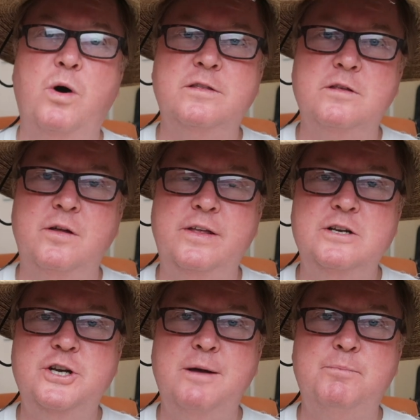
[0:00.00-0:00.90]
once on
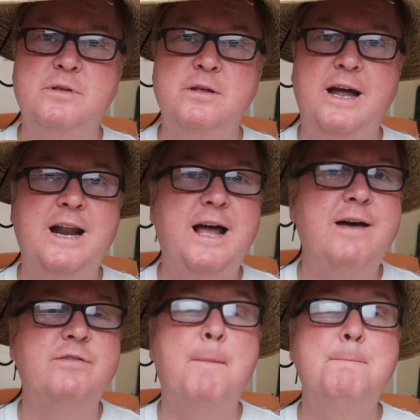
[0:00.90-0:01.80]
these ships, and I
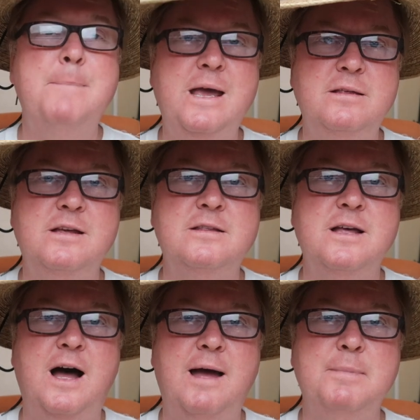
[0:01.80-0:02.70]
have an amazing
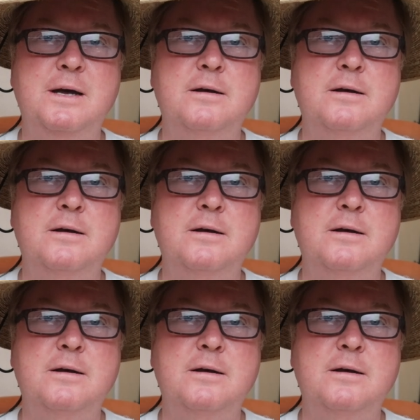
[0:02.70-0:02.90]
time.